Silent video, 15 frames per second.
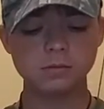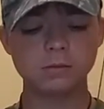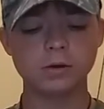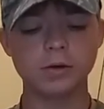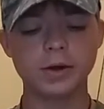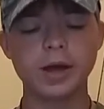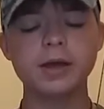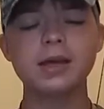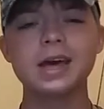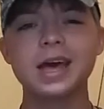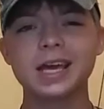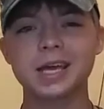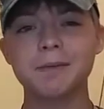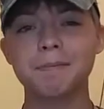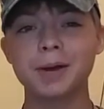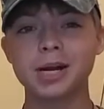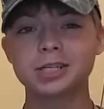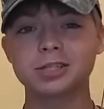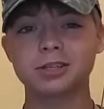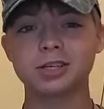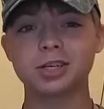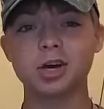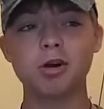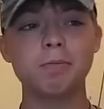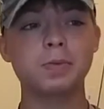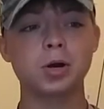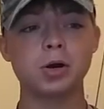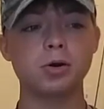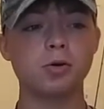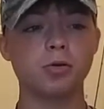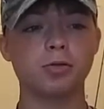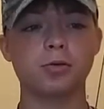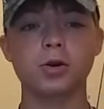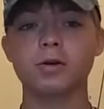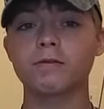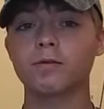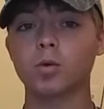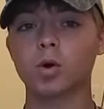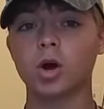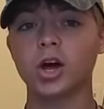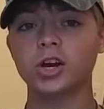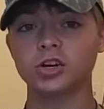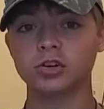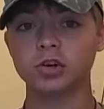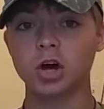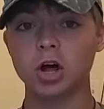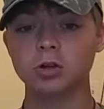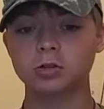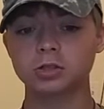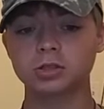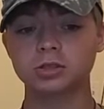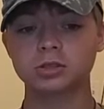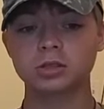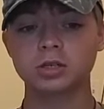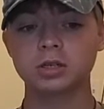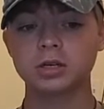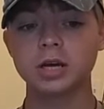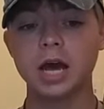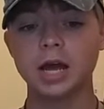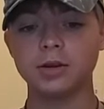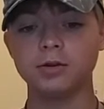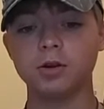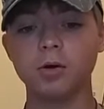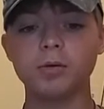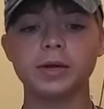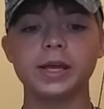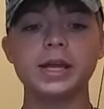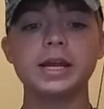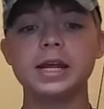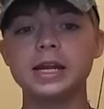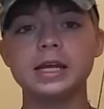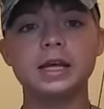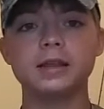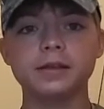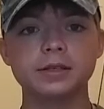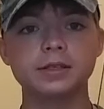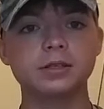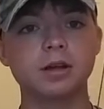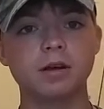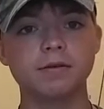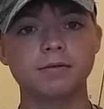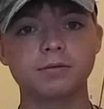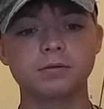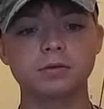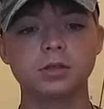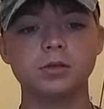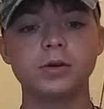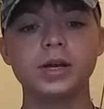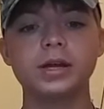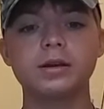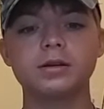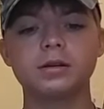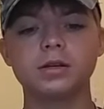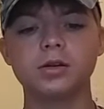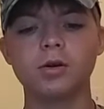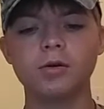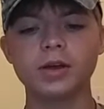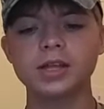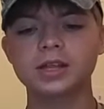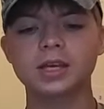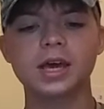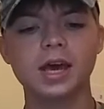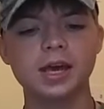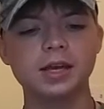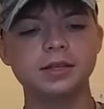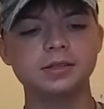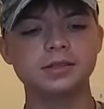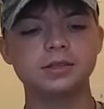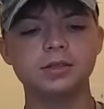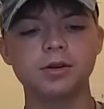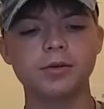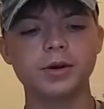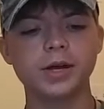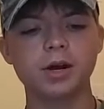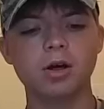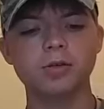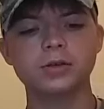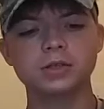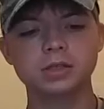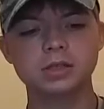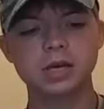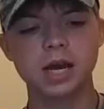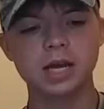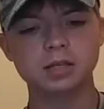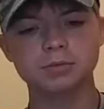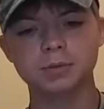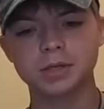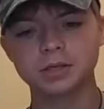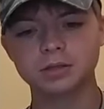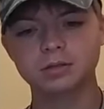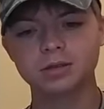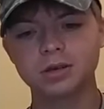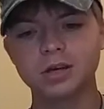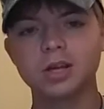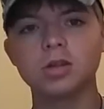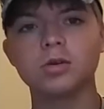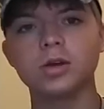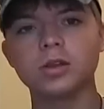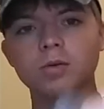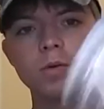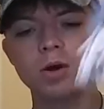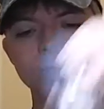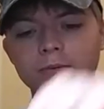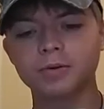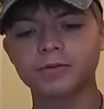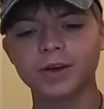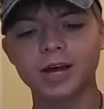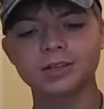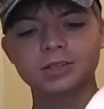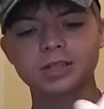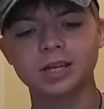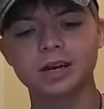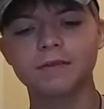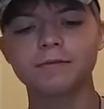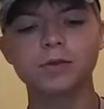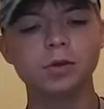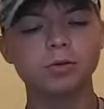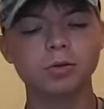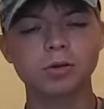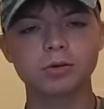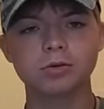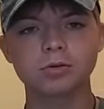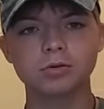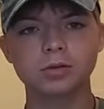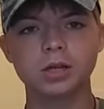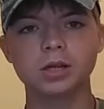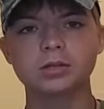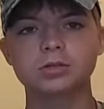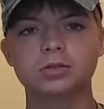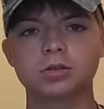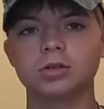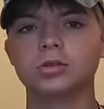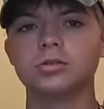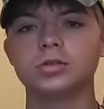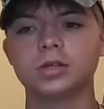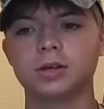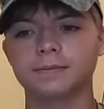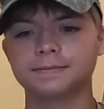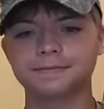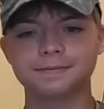Okay? Compared to the GoPro, $300 or $400. And you don't get any of this stuff. You don't get the case, you don't get all these attachments, you get the waterproof housing and a few little nut screws and